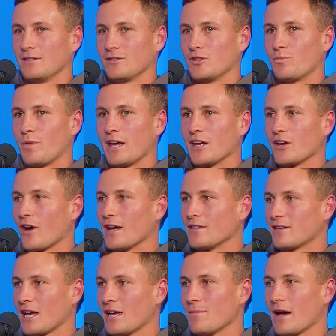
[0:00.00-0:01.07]
Just being a great
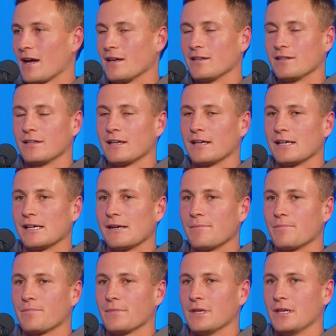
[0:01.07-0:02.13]
teammate.
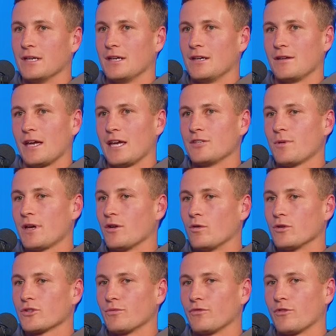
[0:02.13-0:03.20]
He's been
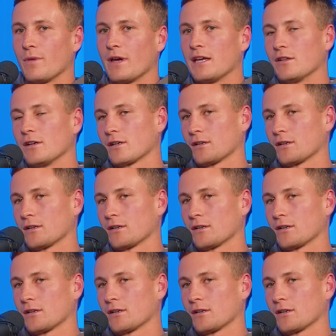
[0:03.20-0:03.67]
awesome for me.